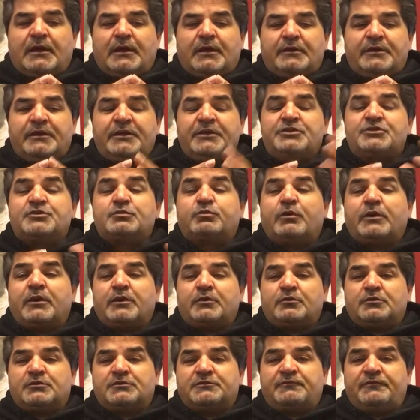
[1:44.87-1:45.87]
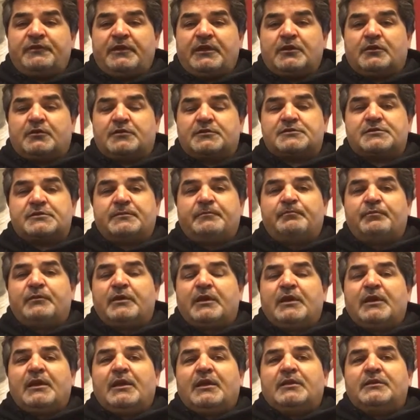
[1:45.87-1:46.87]
each one of those fears.
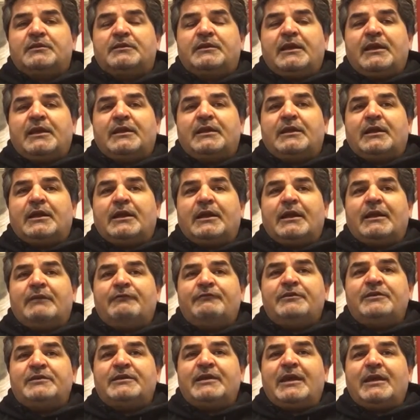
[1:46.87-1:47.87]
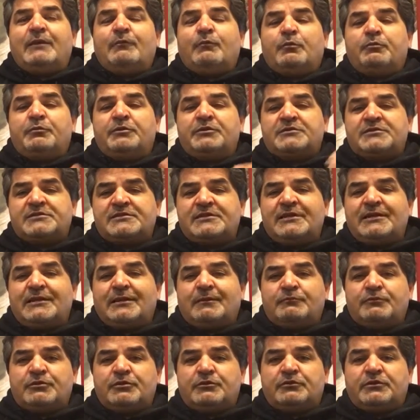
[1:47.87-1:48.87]
Then every day when we see
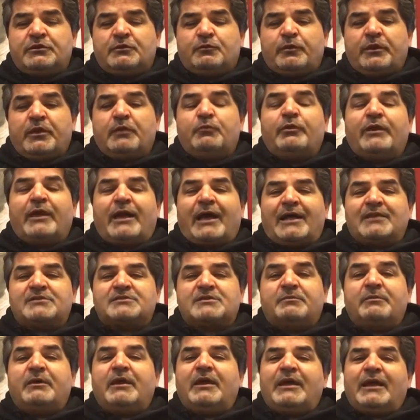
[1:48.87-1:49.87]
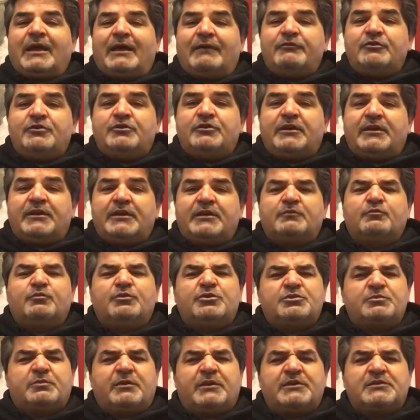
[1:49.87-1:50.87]
them during the week, we ask them, hey, have you done it?
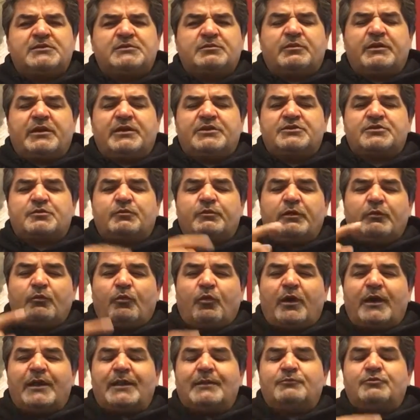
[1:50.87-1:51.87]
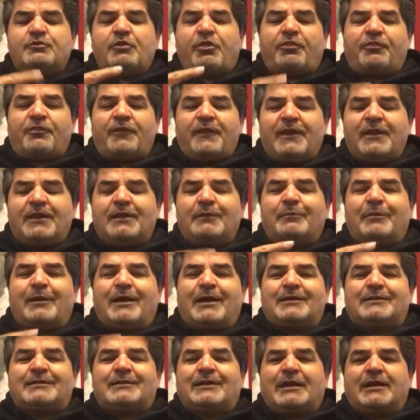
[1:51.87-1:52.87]
Which one is which? So we want them to think
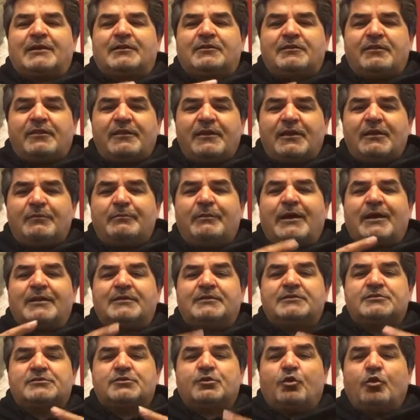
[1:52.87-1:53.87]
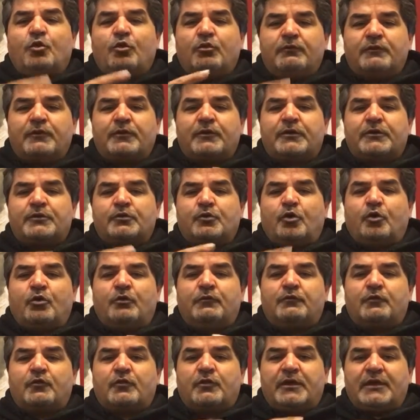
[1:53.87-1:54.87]
about that, think about this over and
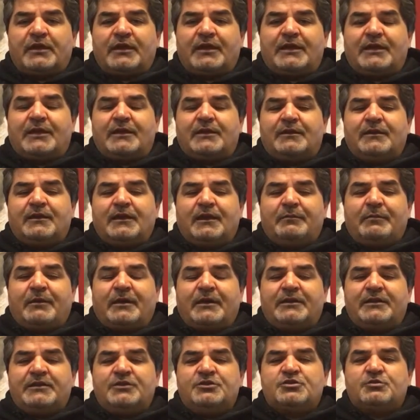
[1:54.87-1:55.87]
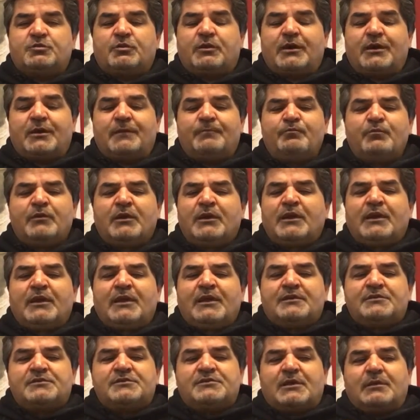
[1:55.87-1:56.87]
over again about each one.
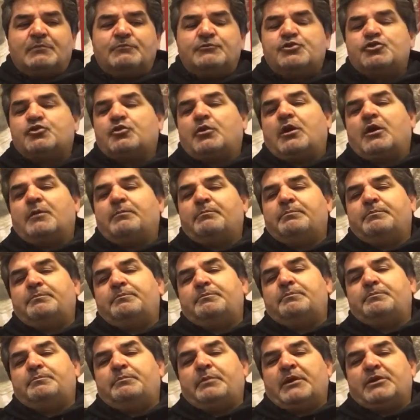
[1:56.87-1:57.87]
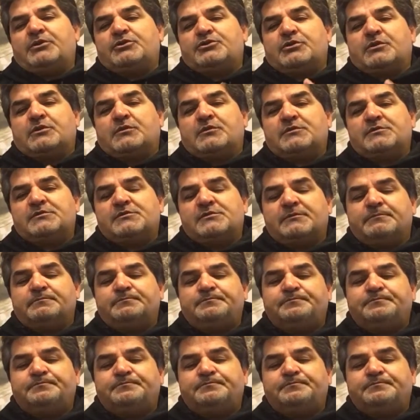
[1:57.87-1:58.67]
Some draw pictures,